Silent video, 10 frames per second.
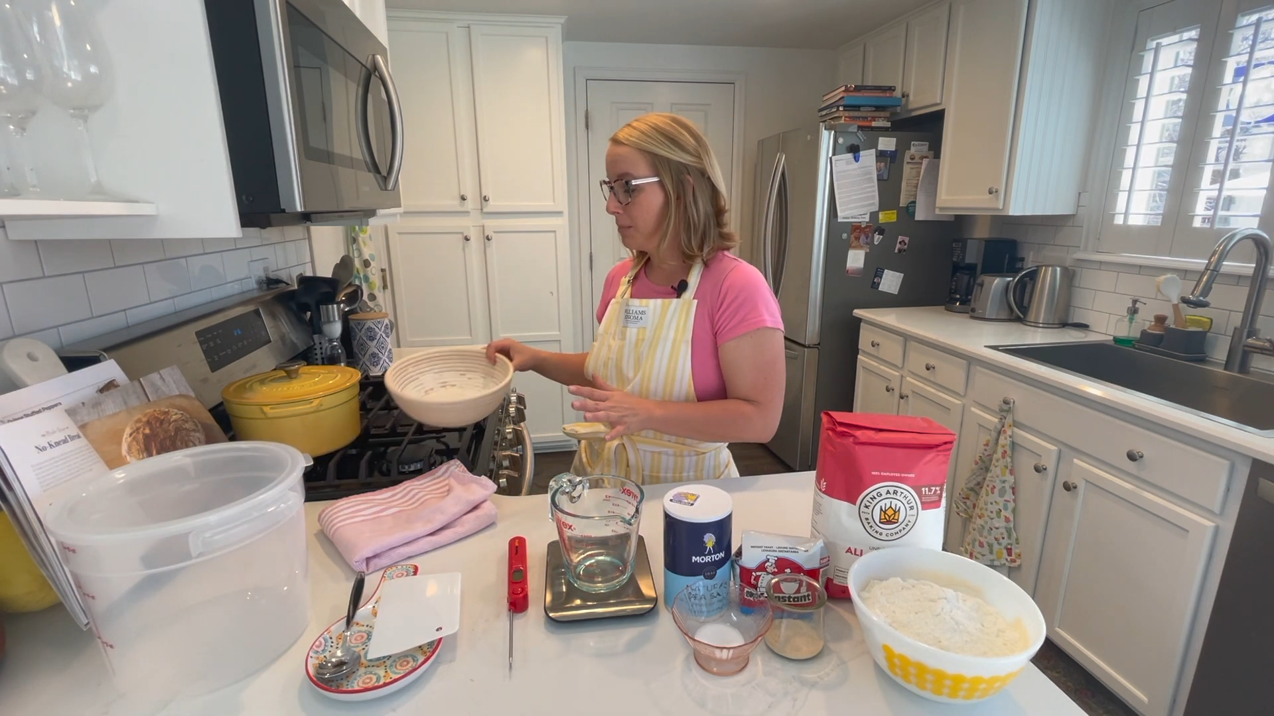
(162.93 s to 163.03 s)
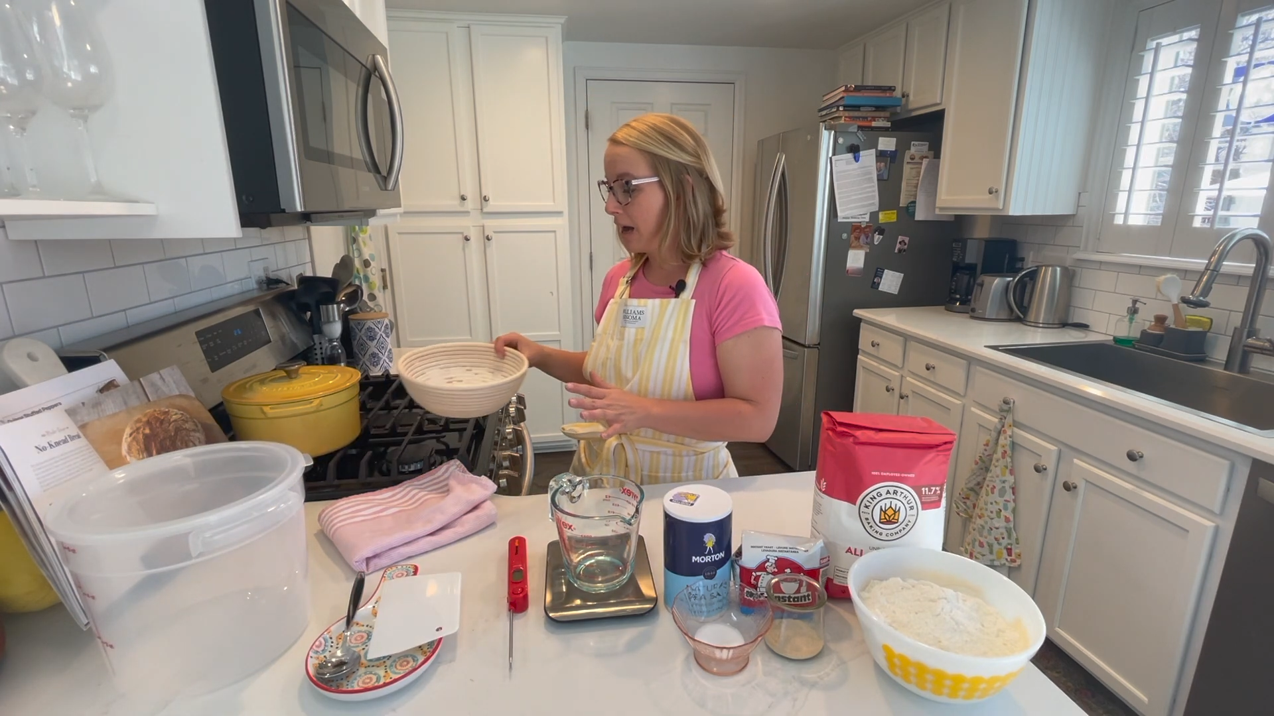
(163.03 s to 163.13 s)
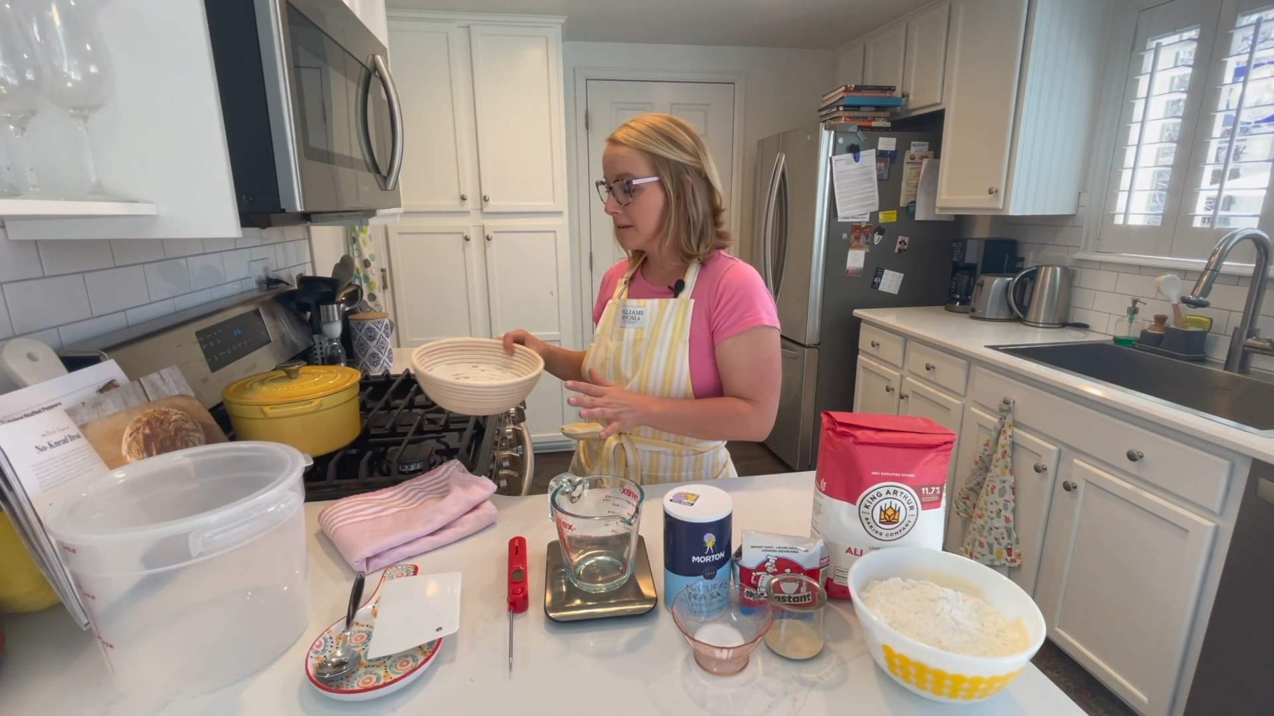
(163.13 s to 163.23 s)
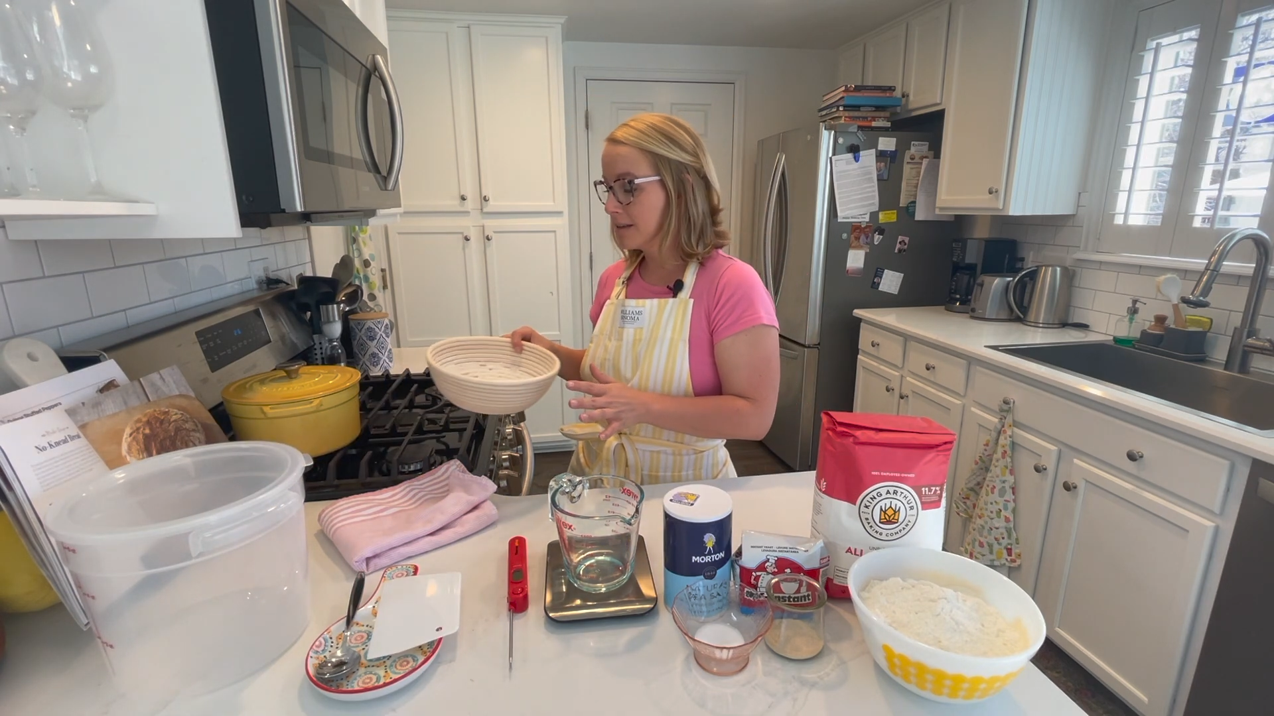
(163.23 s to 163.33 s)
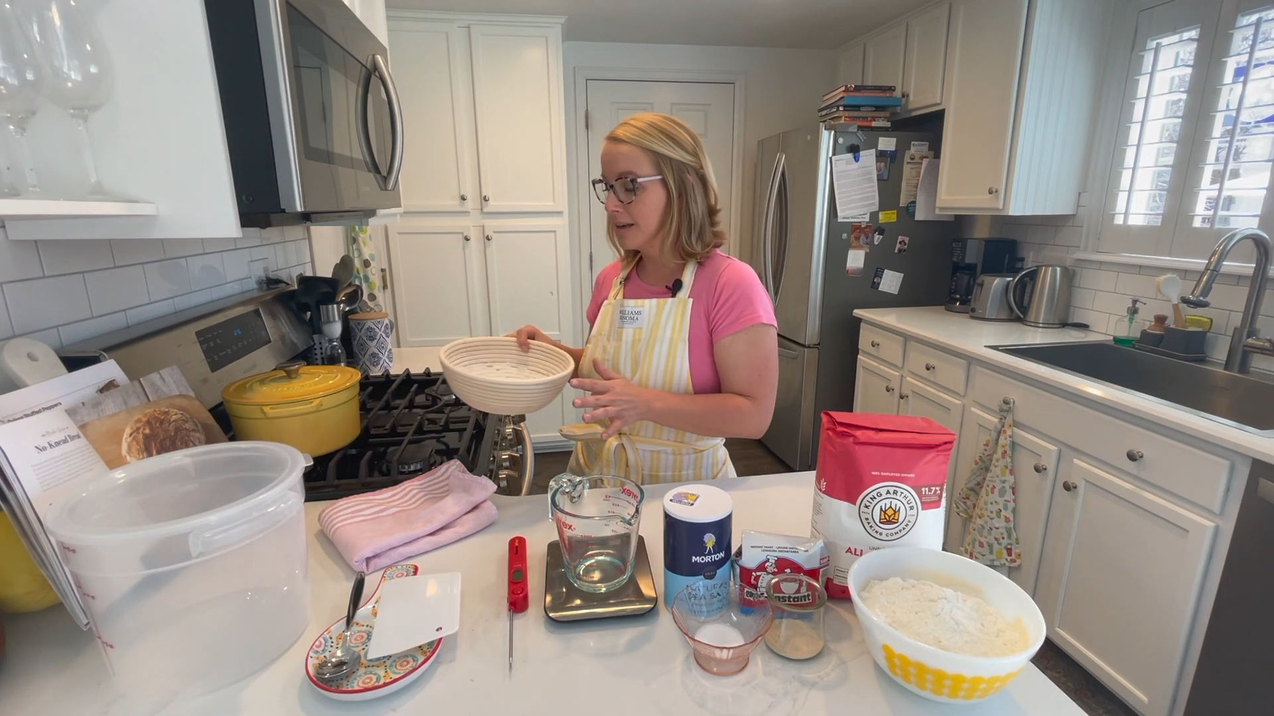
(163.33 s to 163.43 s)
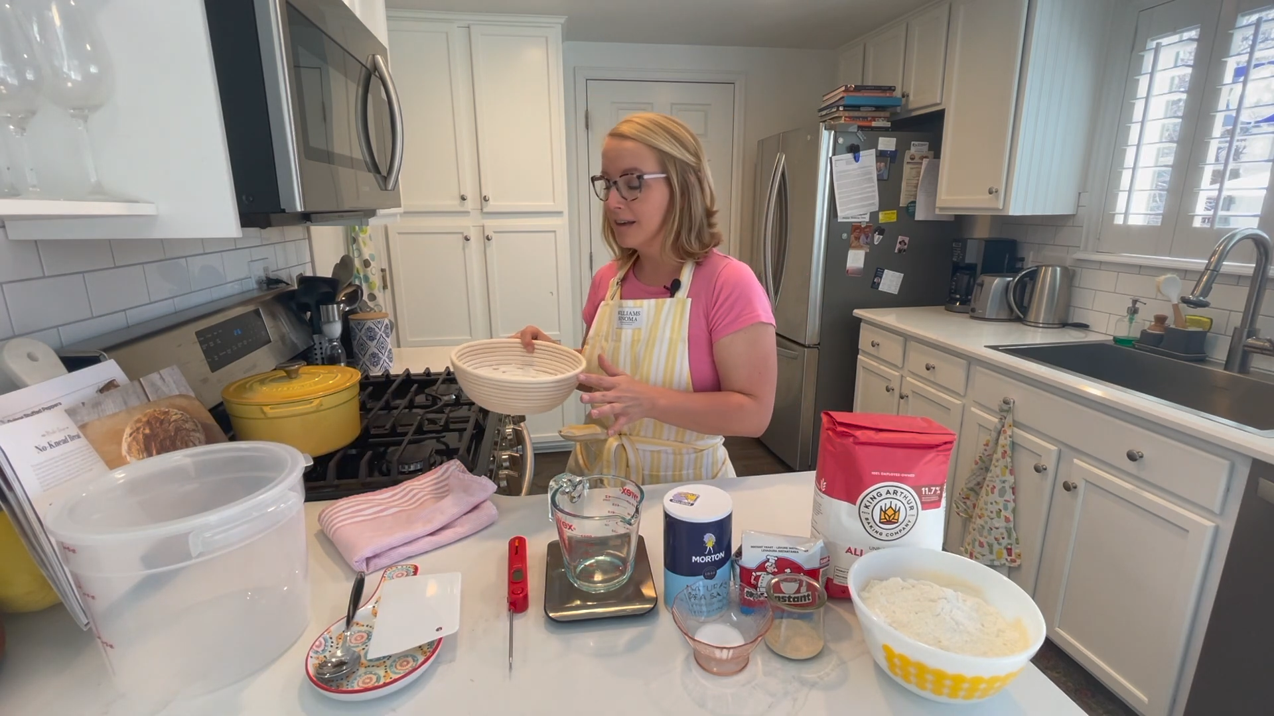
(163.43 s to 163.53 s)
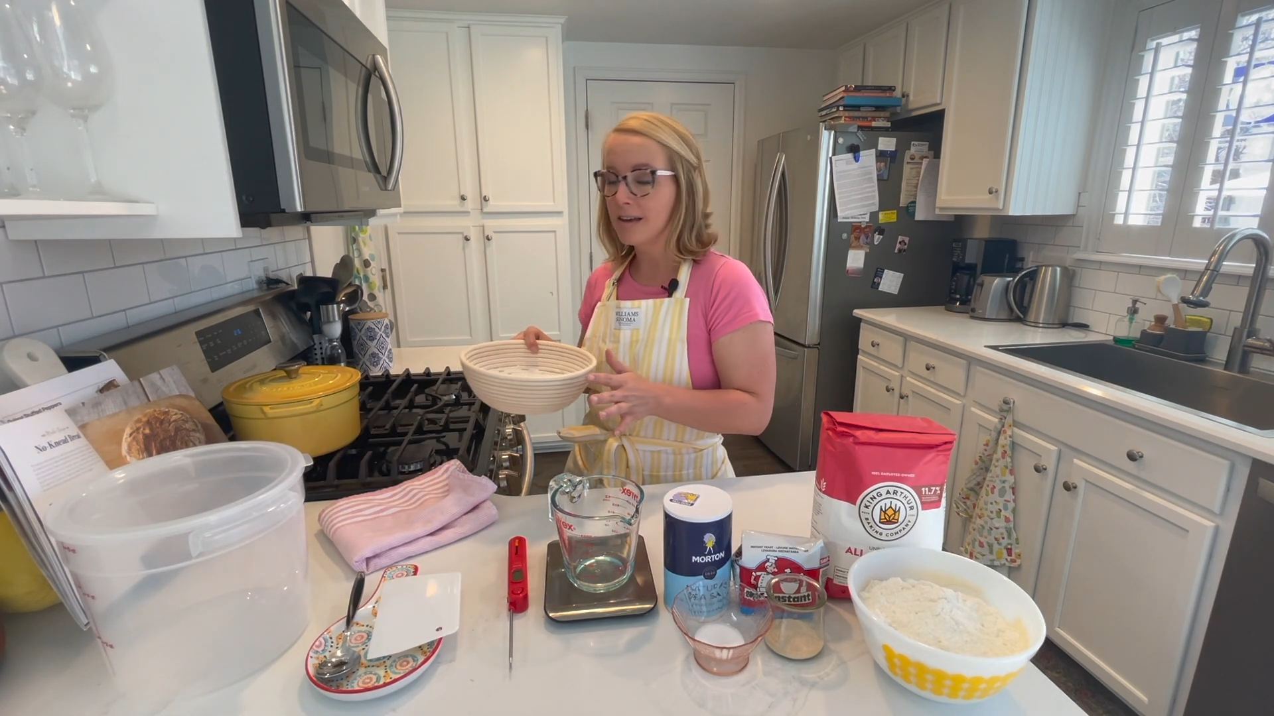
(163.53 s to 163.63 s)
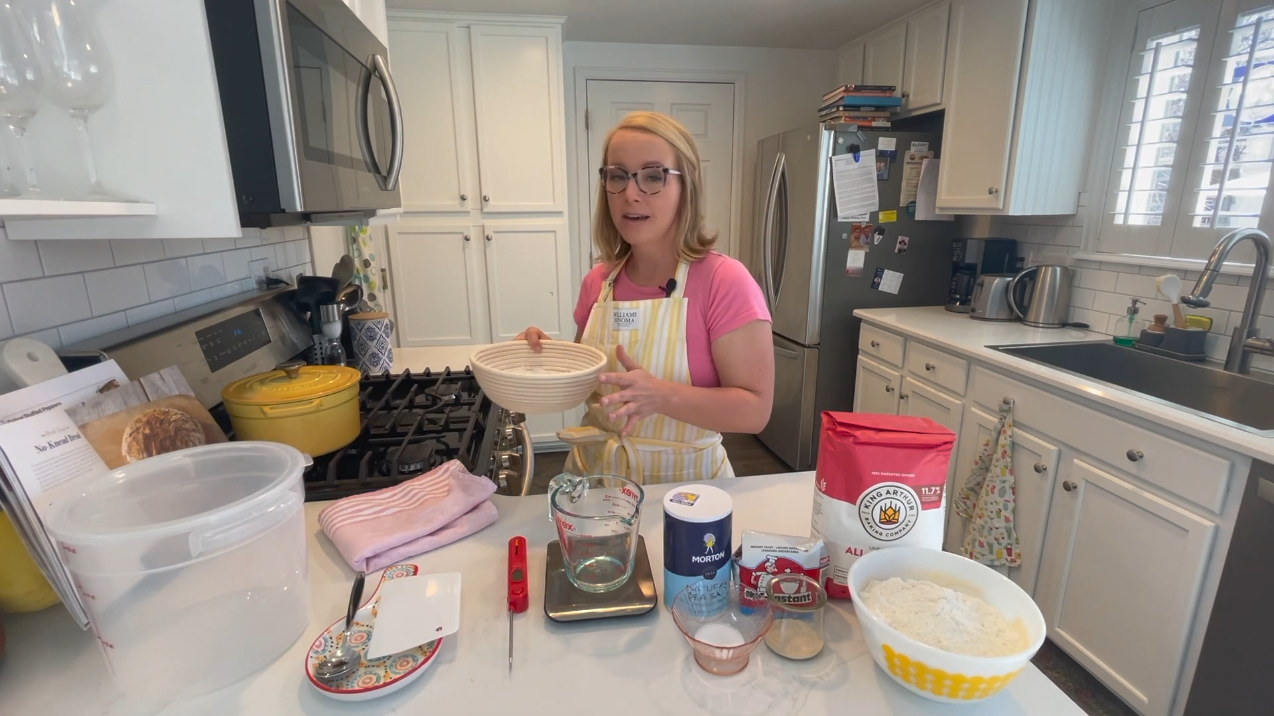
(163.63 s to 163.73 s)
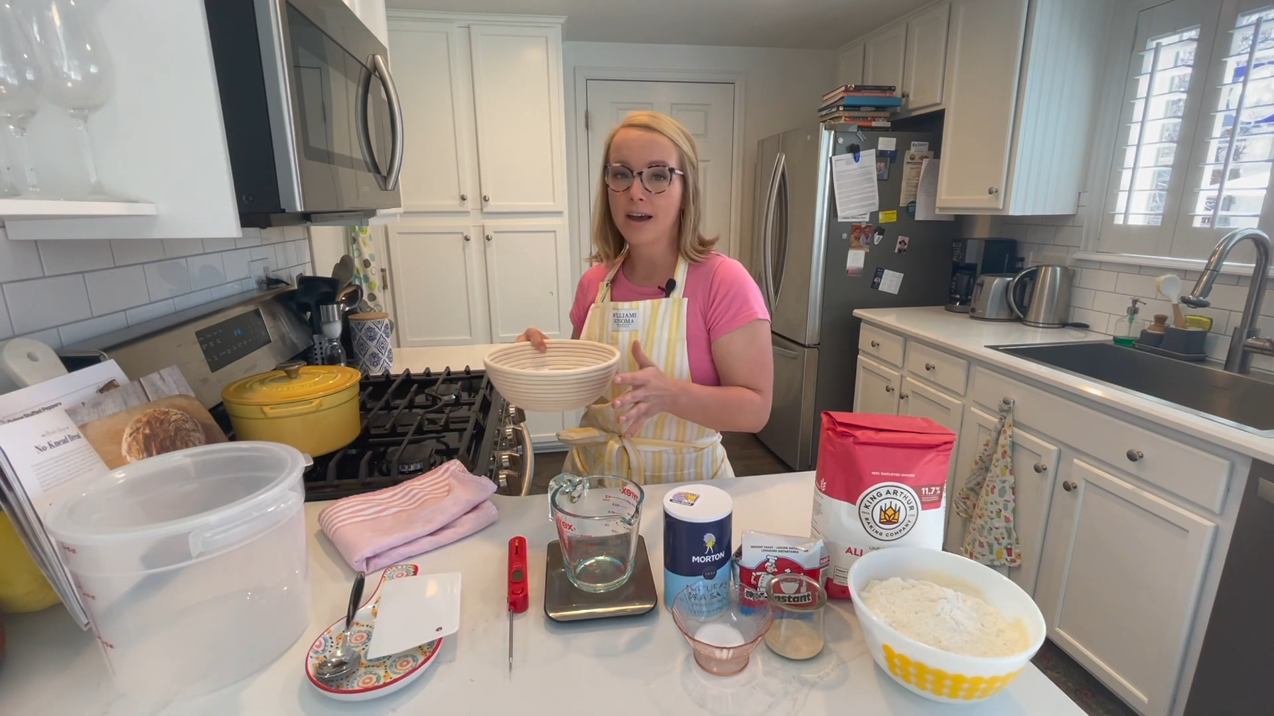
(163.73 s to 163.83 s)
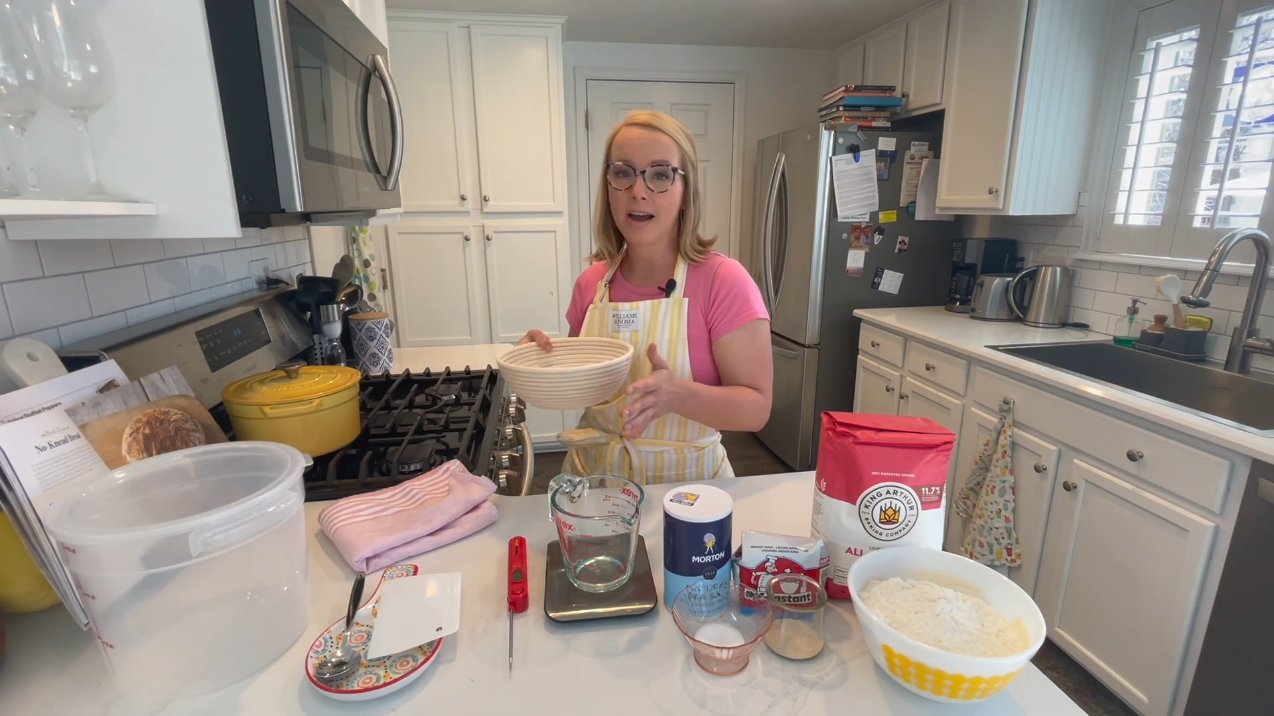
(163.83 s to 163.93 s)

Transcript: basket,